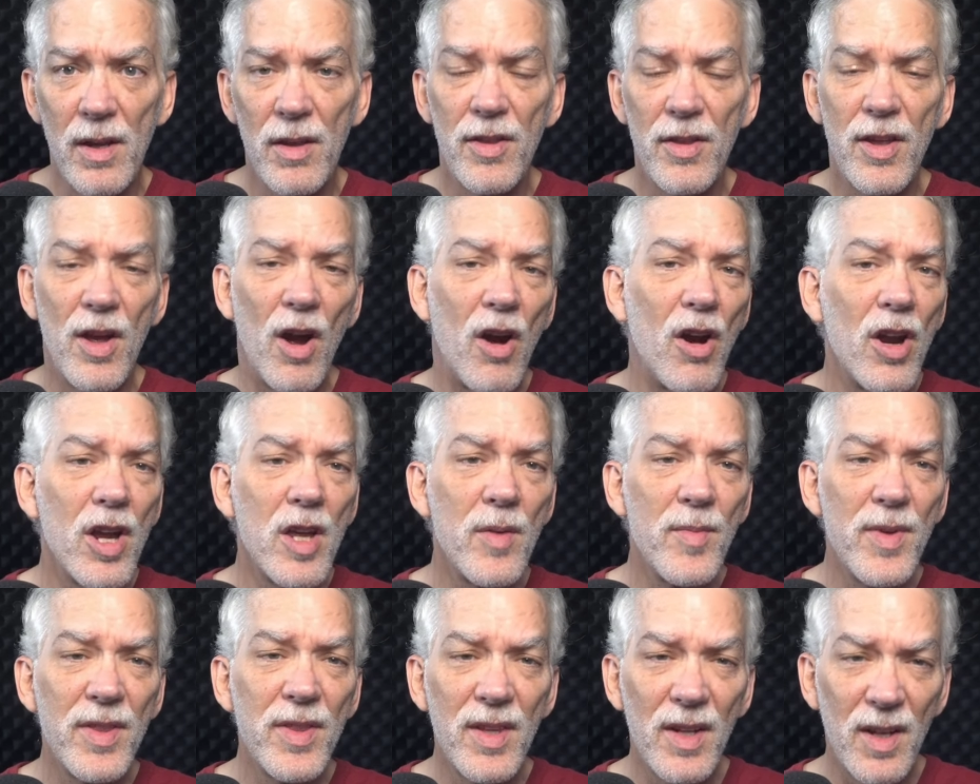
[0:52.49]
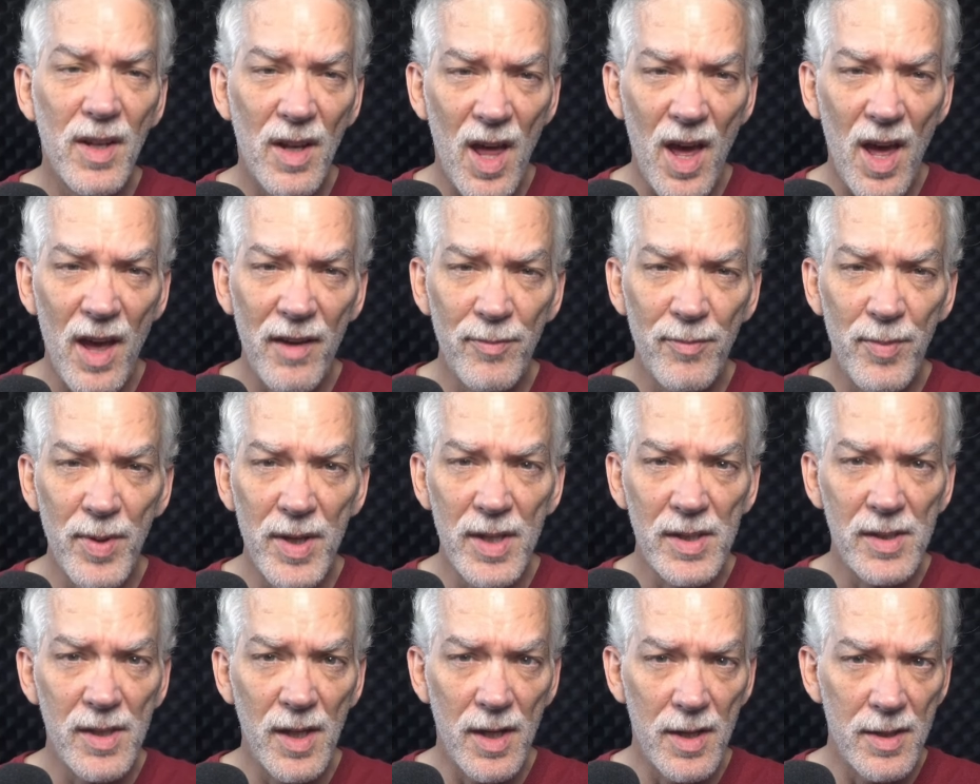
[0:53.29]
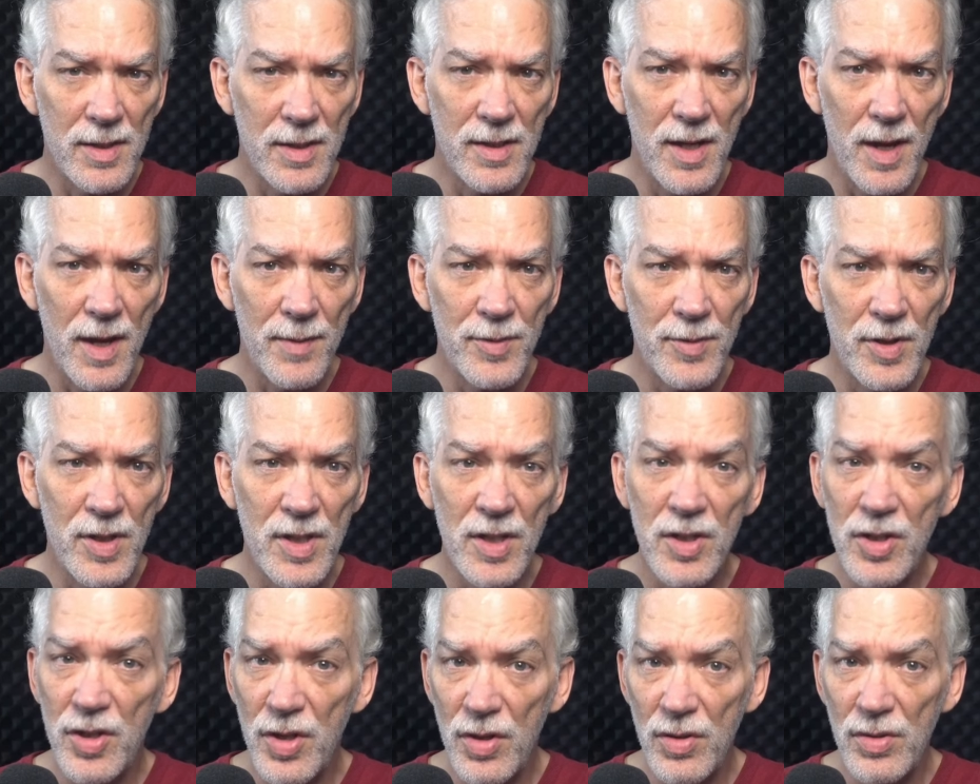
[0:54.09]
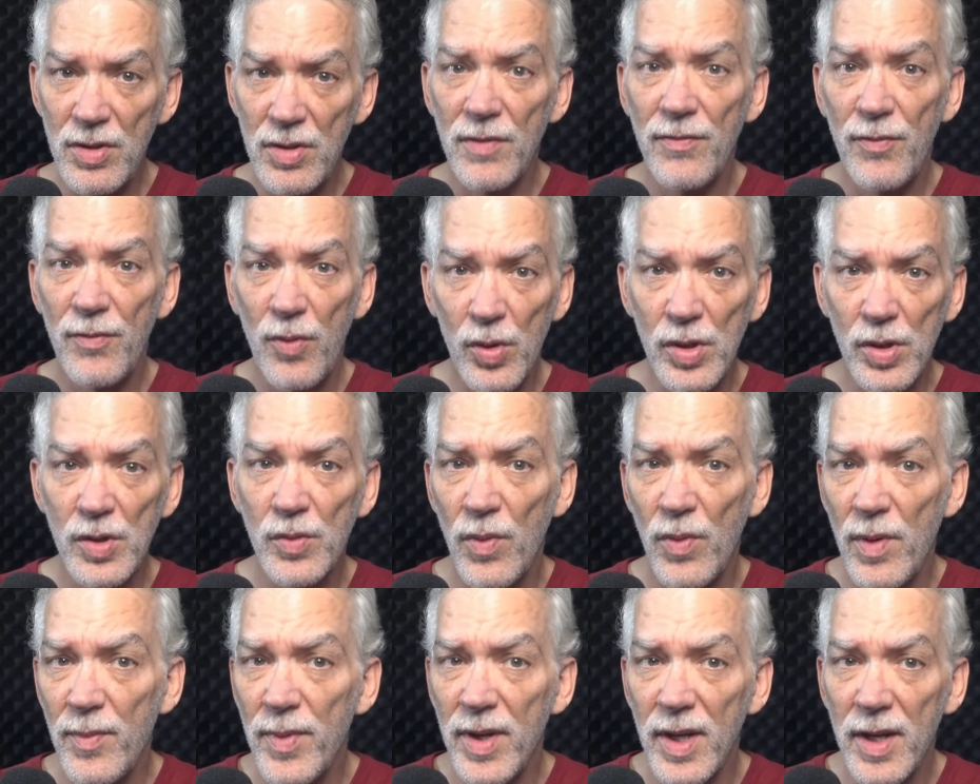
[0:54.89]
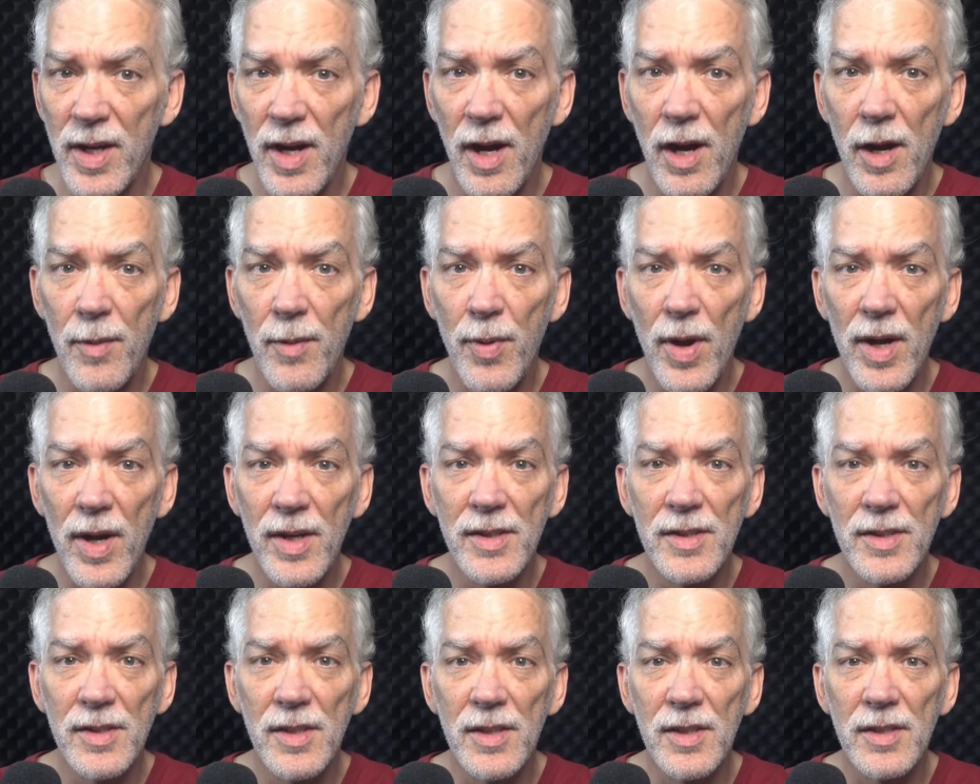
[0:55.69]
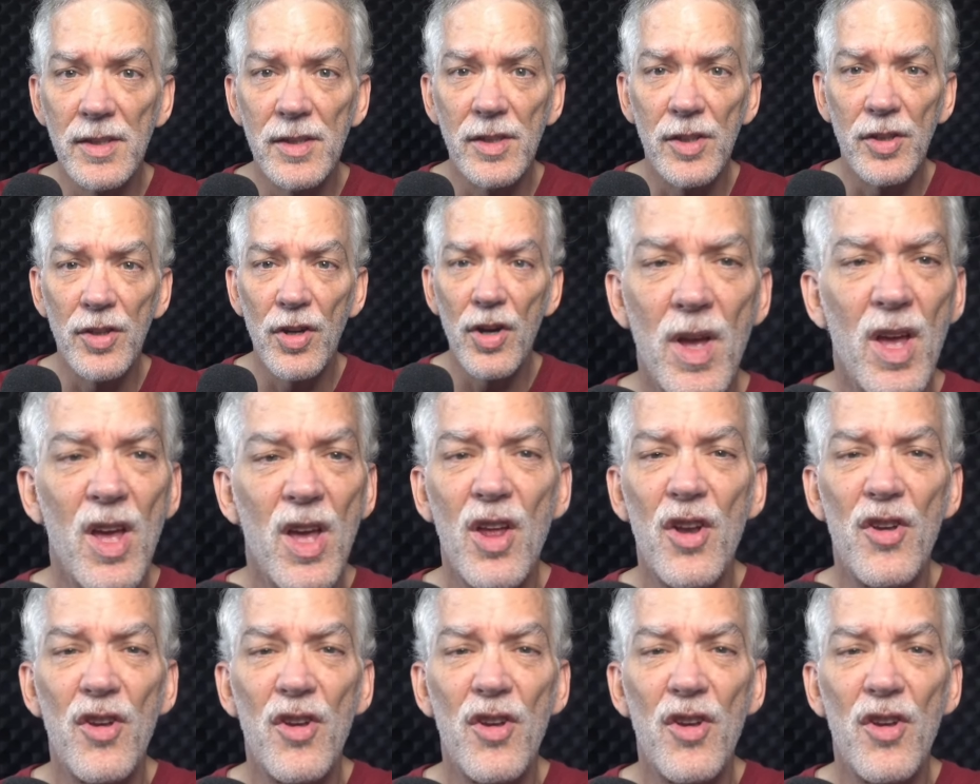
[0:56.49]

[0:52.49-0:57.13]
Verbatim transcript: The argument that life begins at conception is used to force women to carry pregnancies to term,